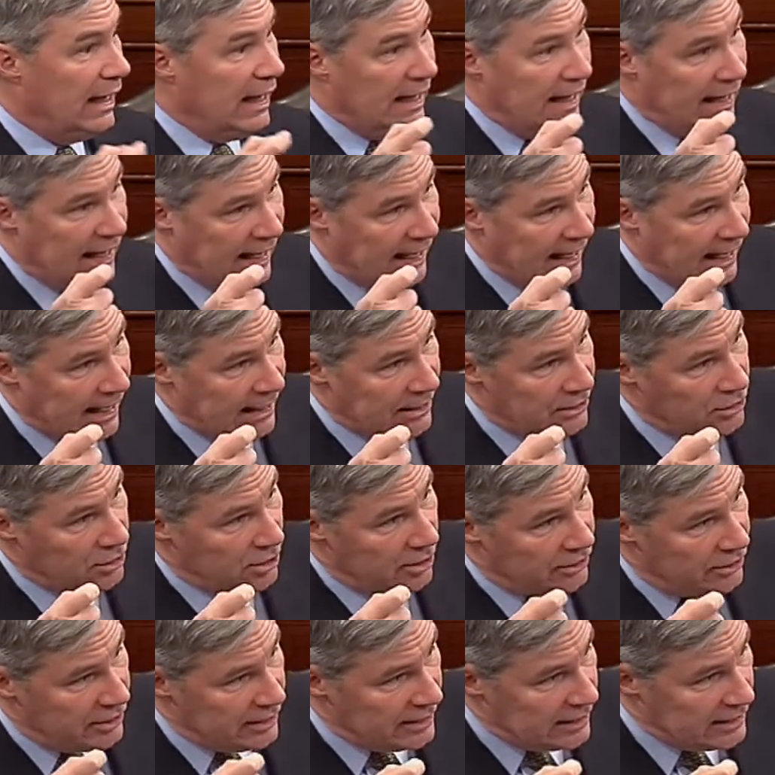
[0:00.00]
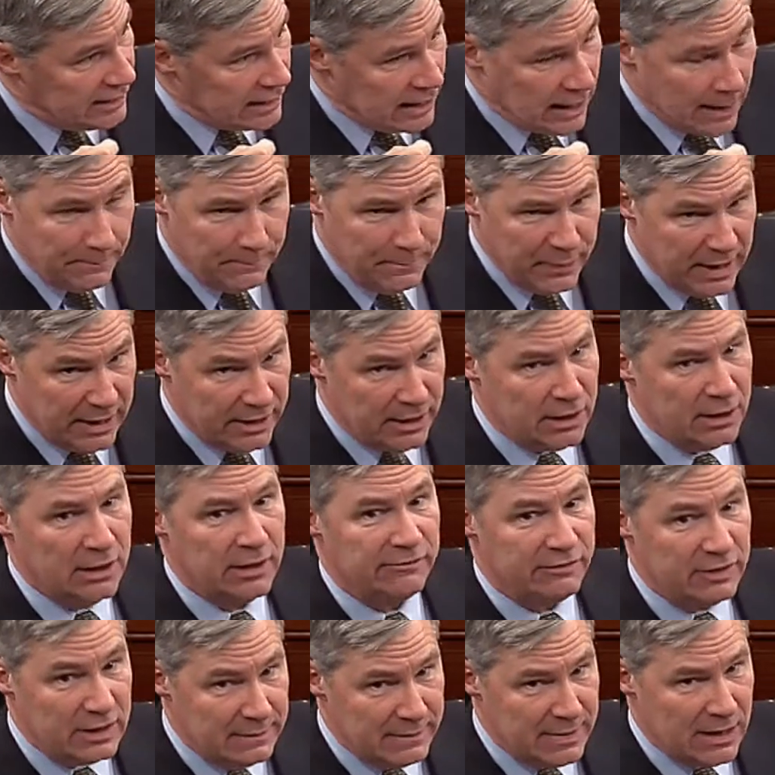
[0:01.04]
and the opinion of
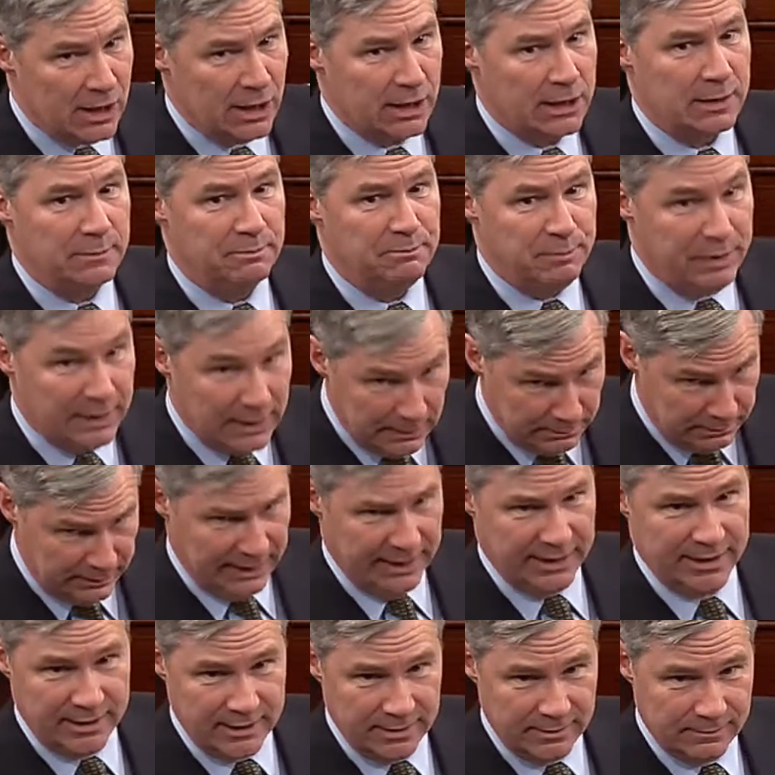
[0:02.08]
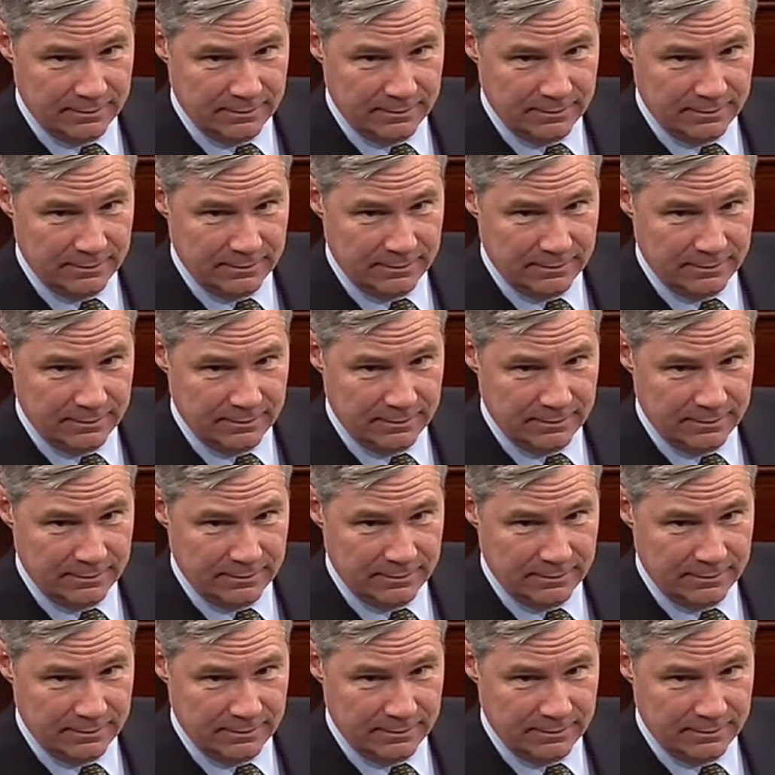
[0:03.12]
the American public